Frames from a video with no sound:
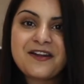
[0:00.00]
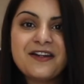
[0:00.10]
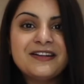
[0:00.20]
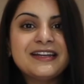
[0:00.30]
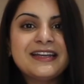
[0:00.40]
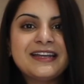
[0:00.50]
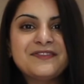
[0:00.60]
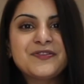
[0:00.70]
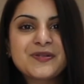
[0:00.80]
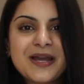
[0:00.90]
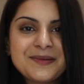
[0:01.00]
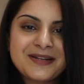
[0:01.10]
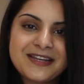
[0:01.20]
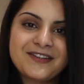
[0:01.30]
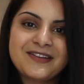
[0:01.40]
Currently, if you type
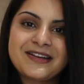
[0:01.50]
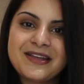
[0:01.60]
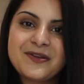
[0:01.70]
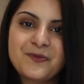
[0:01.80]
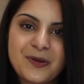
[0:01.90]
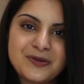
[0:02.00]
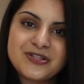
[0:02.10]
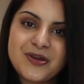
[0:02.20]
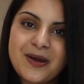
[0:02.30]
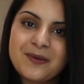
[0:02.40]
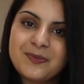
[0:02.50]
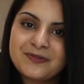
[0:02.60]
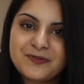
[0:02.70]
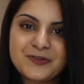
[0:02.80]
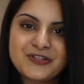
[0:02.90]
Clear in, it won't show up,
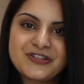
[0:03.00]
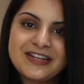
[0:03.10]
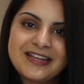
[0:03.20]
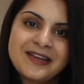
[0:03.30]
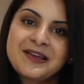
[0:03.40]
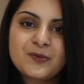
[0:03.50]
unfortunately,